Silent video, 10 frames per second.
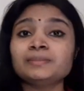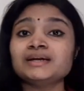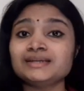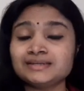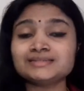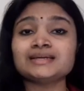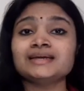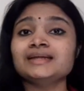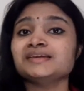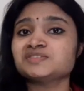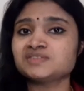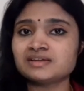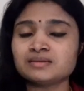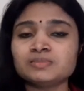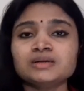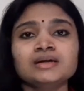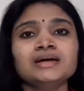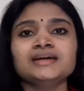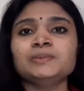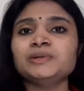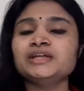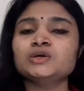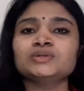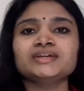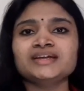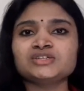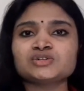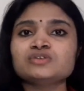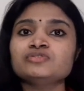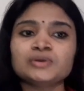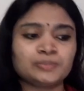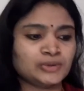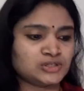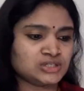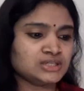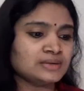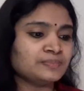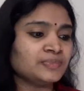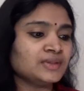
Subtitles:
but it is again extendable depending on the nature of project.